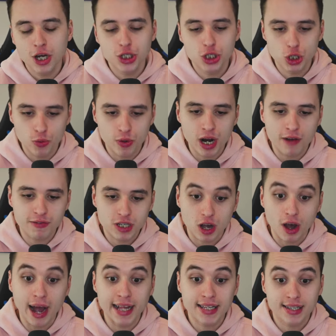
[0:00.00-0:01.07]
do enough to
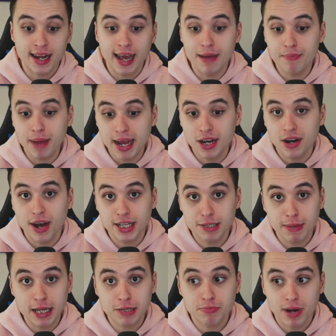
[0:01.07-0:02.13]
isolate Man United's
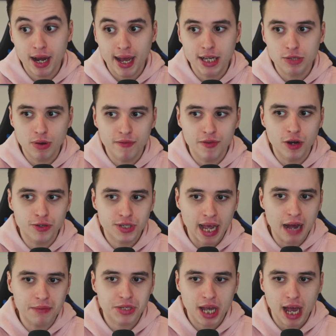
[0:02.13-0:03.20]
best players, whether those
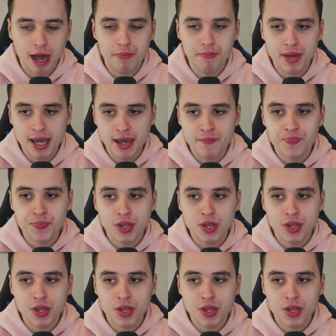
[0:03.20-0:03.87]
gaps can be